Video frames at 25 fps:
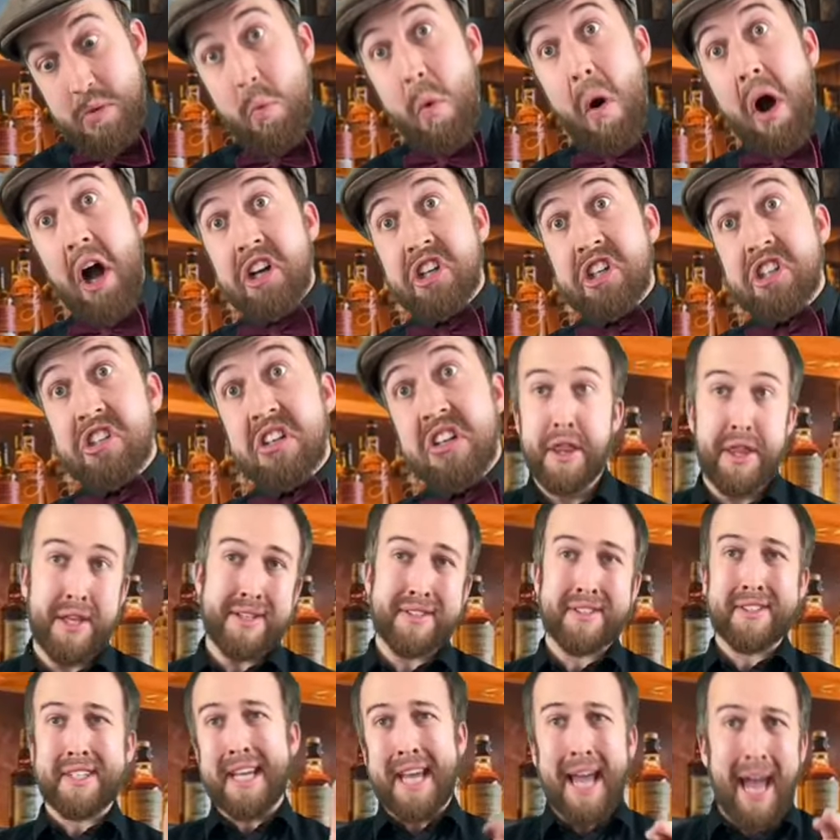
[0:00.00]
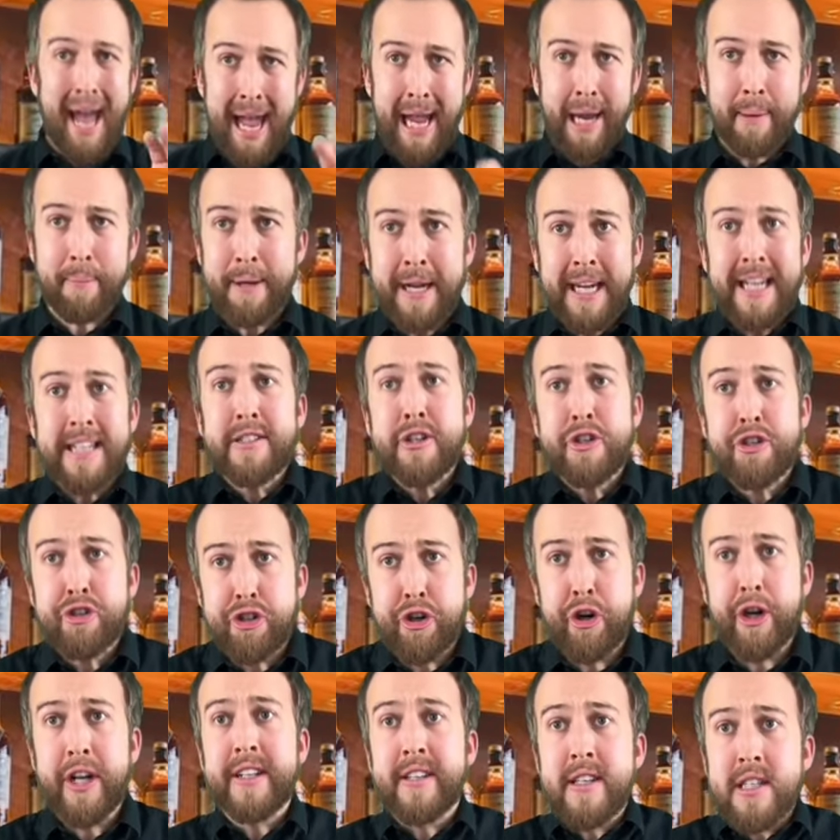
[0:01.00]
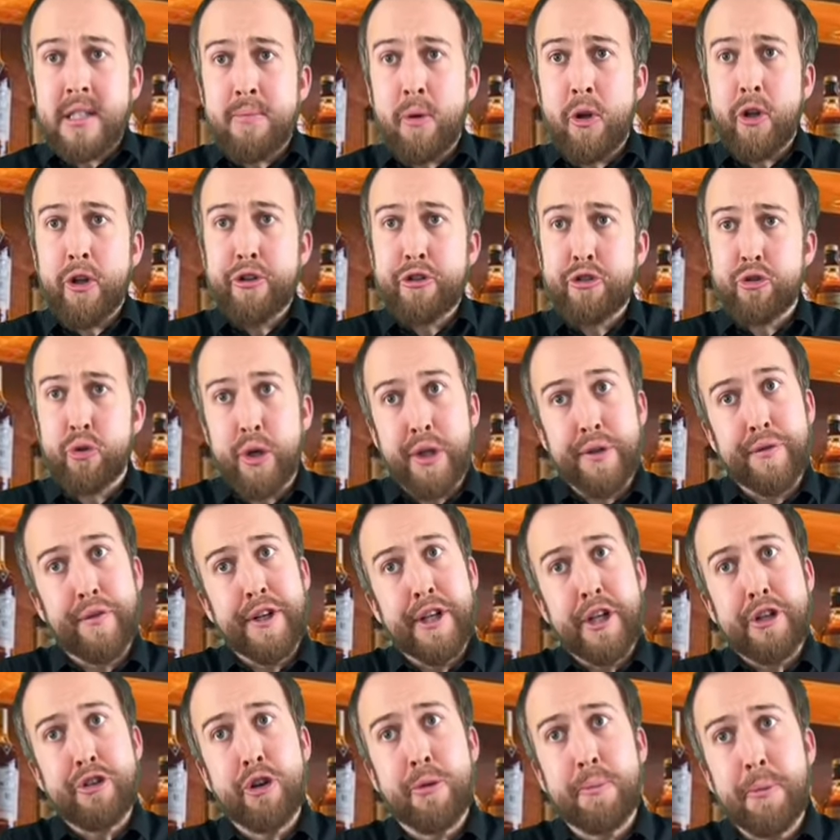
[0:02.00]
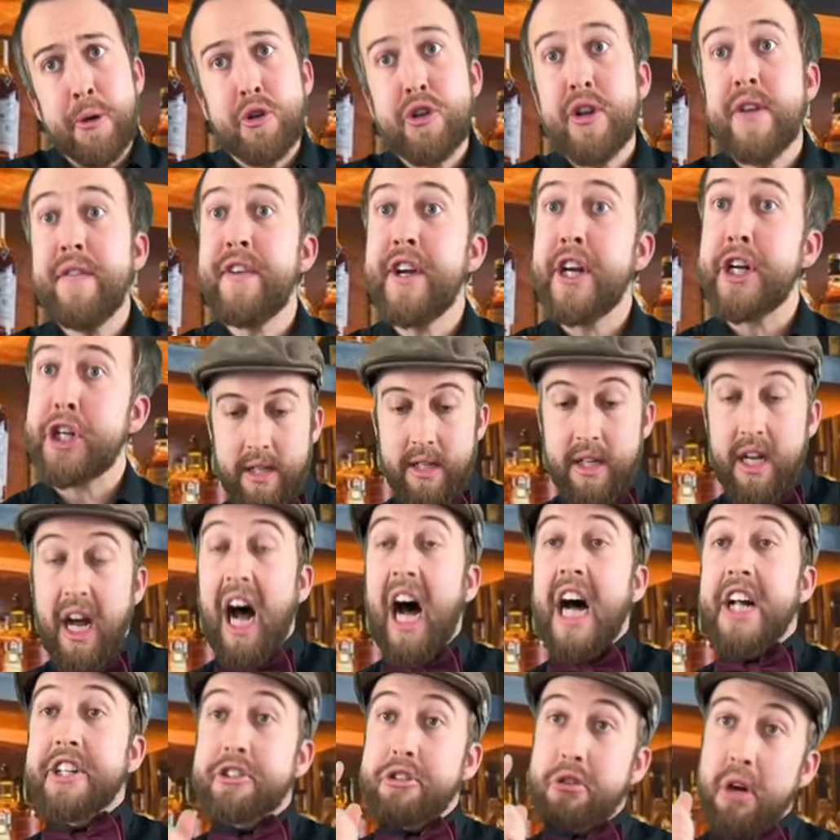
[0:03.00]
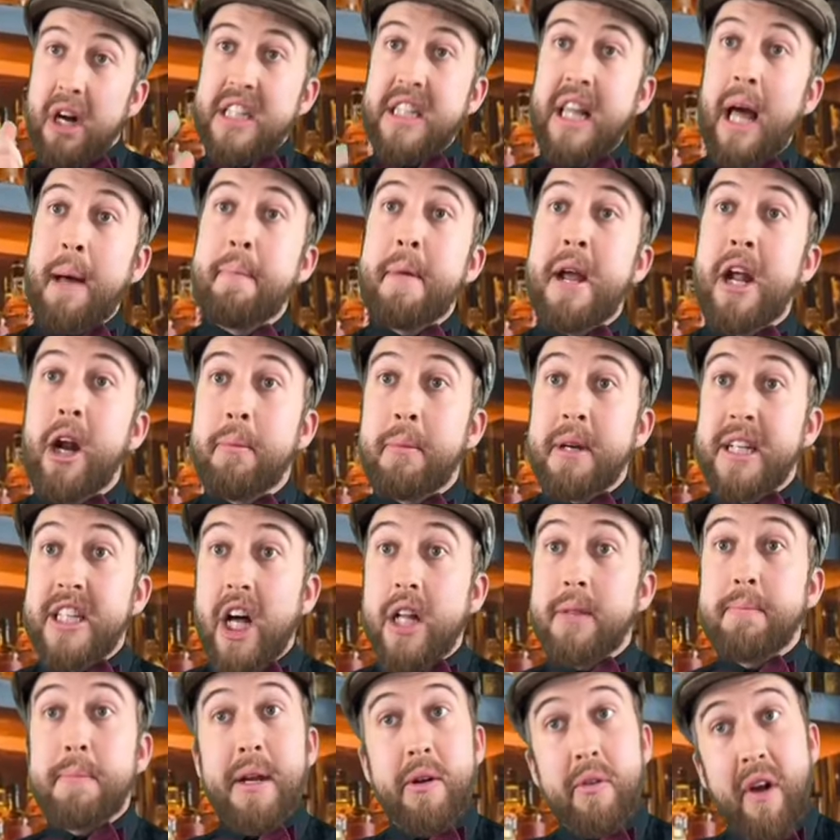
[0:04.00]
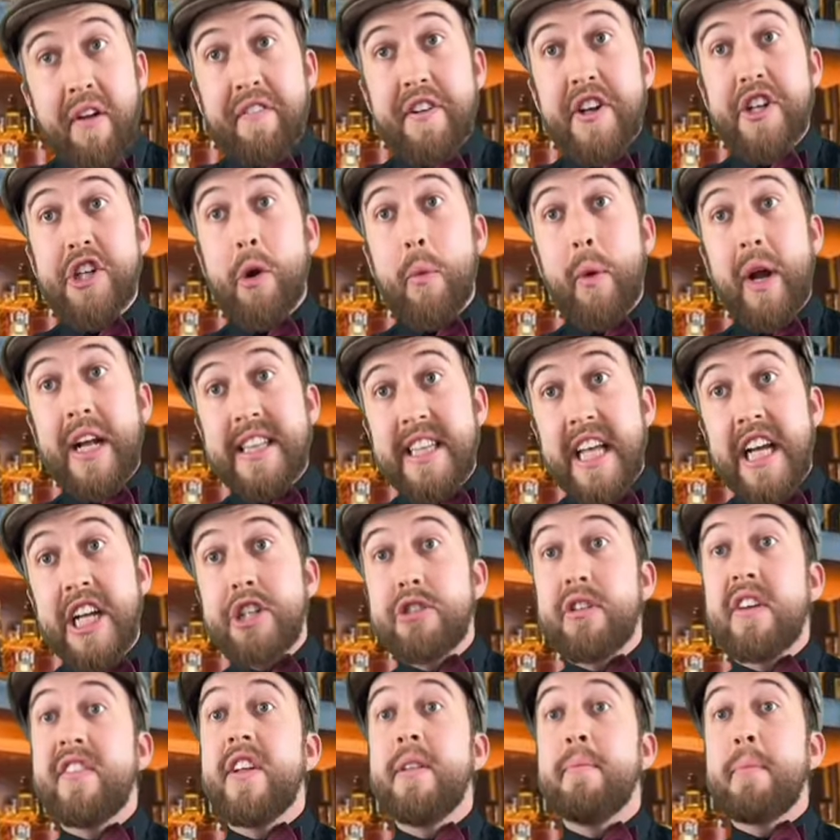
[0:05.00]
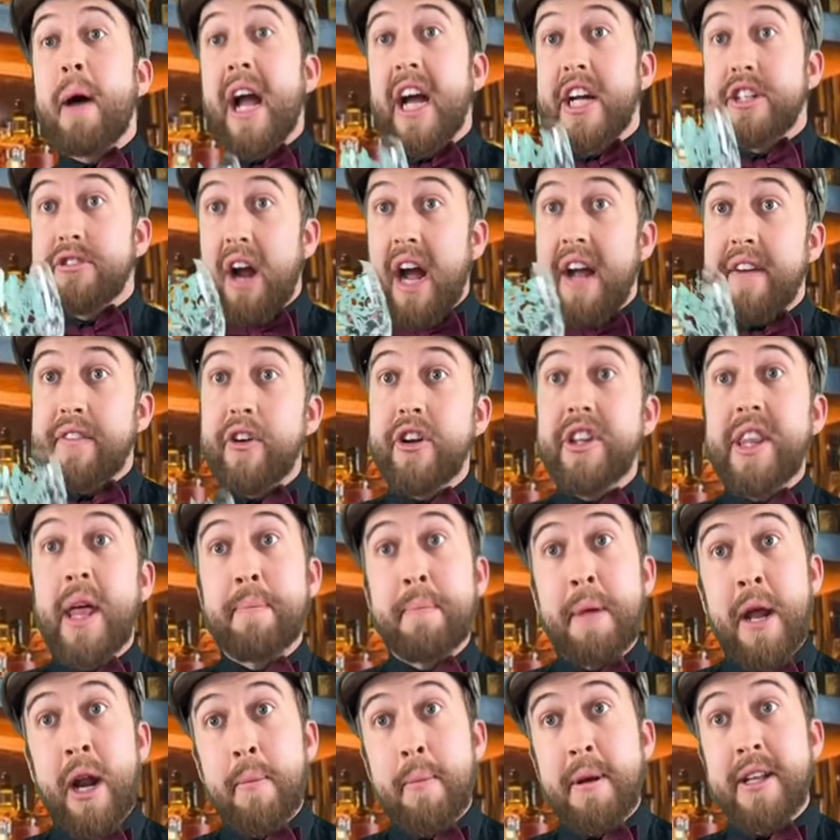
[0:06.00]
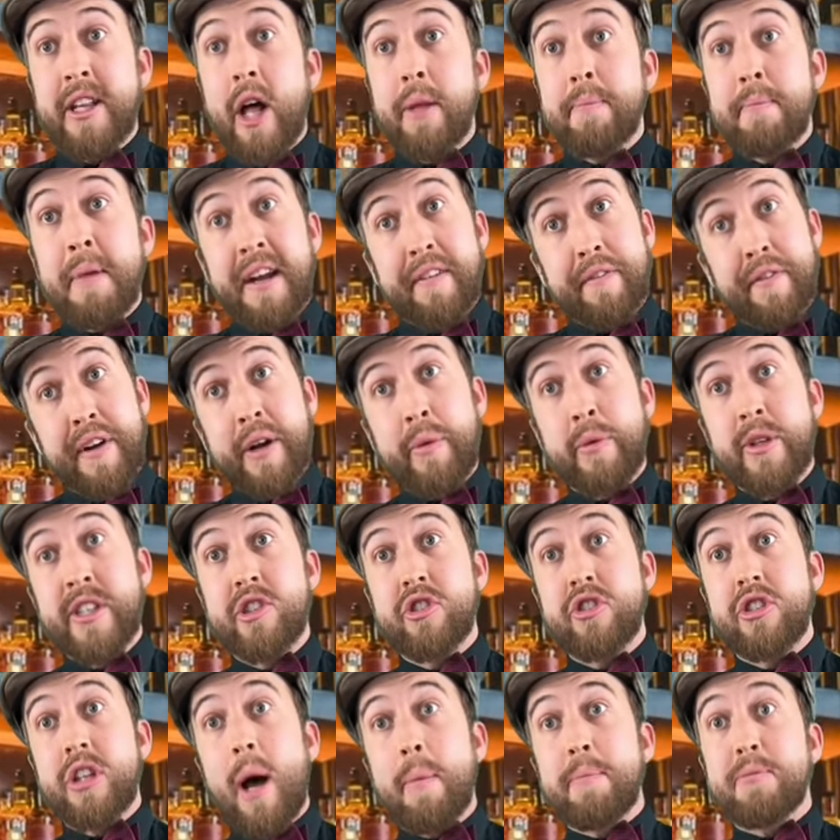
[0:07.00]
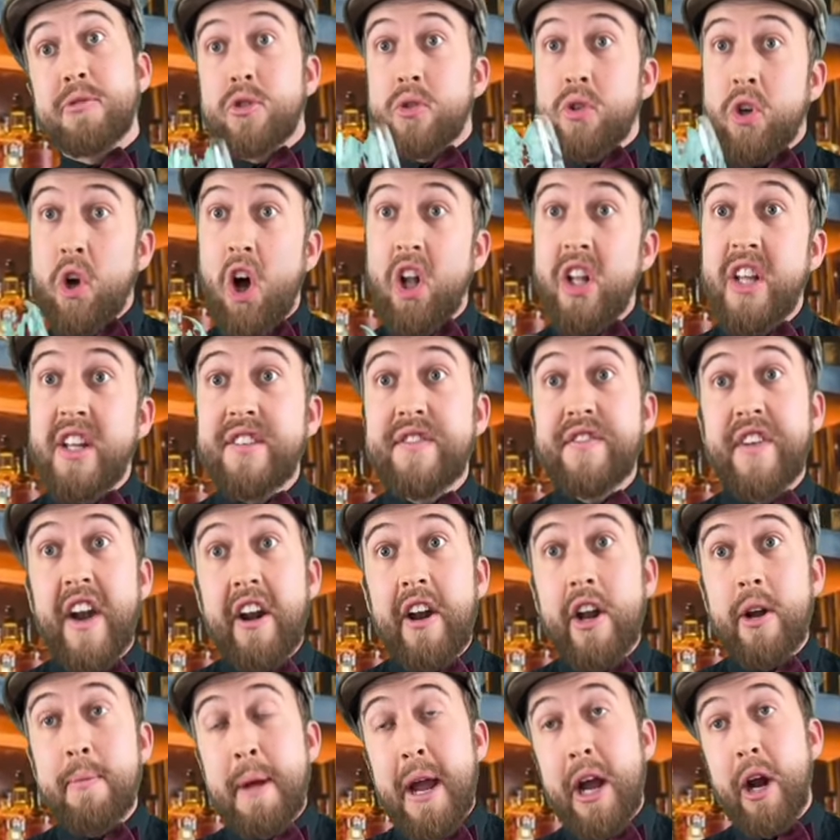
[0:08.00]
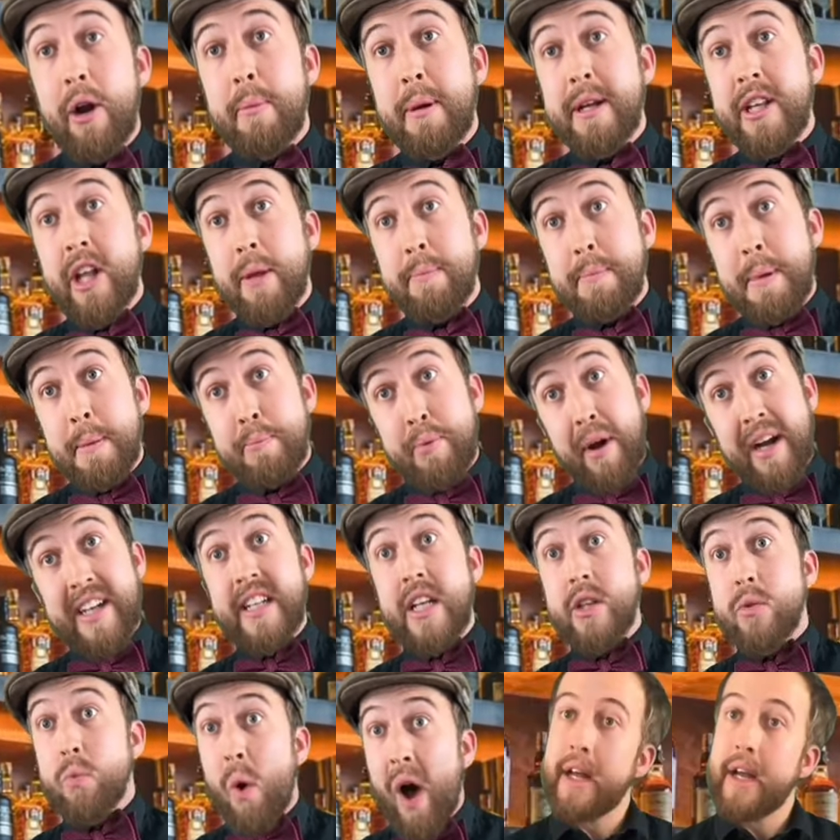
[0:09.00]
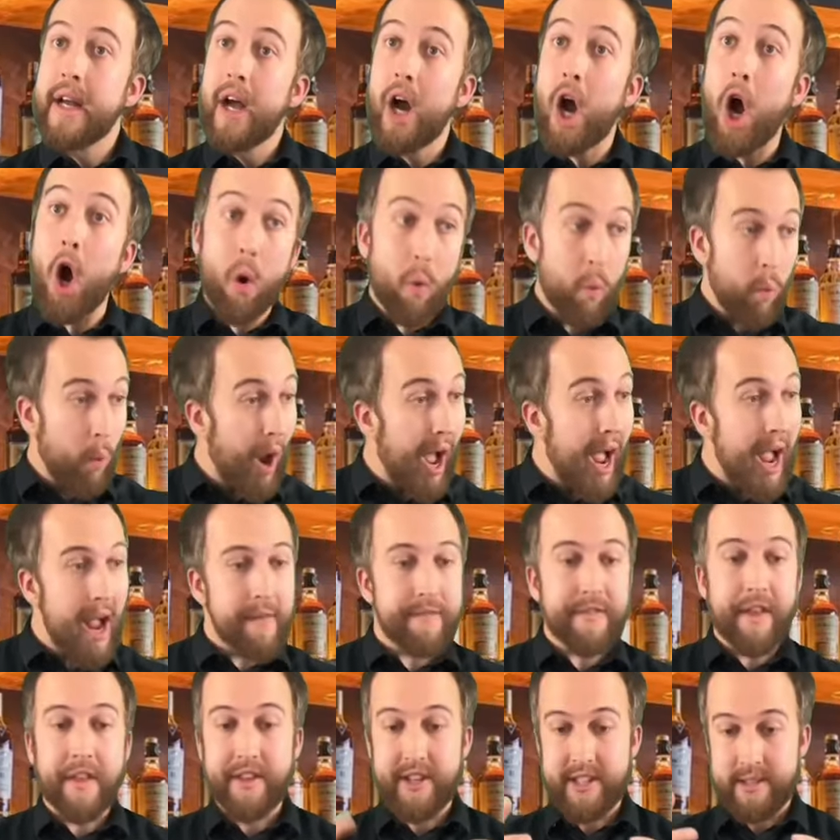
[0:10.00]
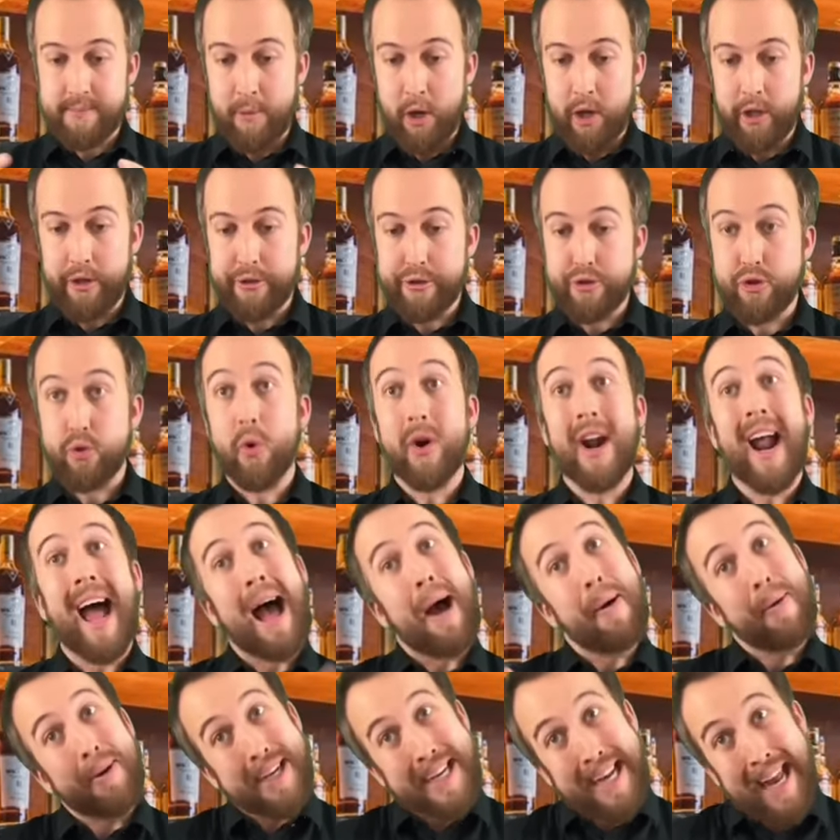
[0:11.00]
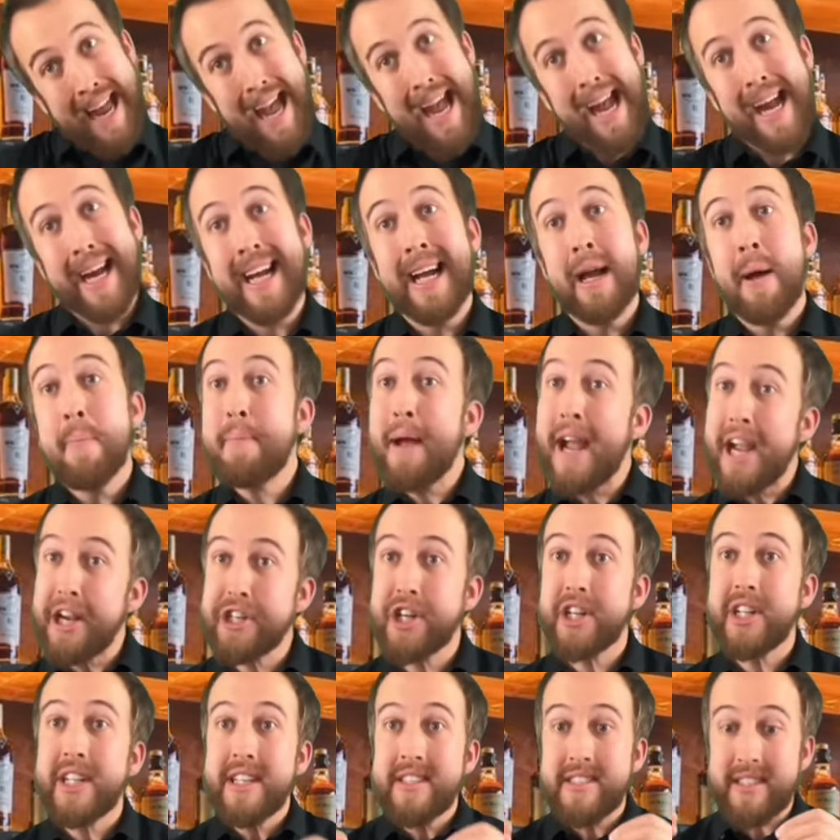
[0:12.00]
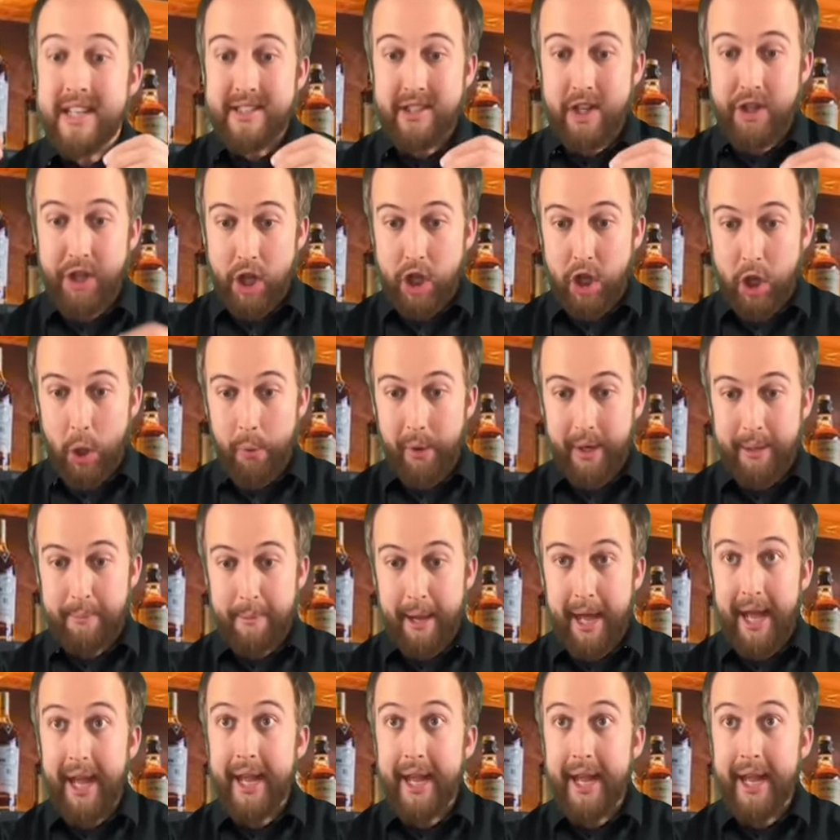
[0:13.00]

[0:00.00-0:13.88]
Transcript: washed. This keg begins its journey to smaller stores for distribution via truck. A truck that may or may not be refrigerated, driven by a driver that may or may not make frequent stops to call his very may or may not be pregnant wife. Arrived at the smaller store, our keg patiently sits on the loading